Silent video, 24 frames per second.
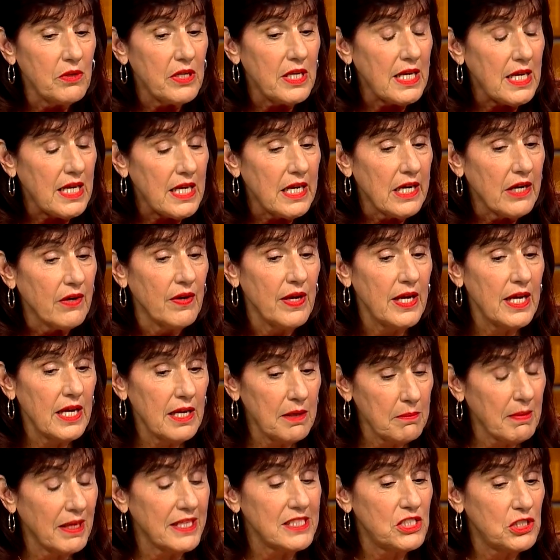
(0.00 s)
I would hear
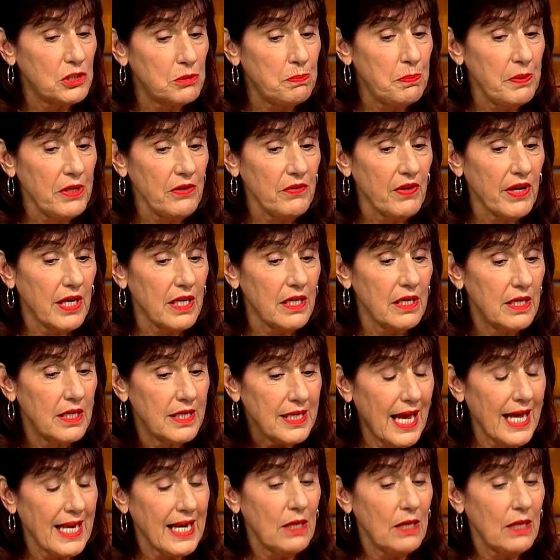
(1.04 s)
in my spirit,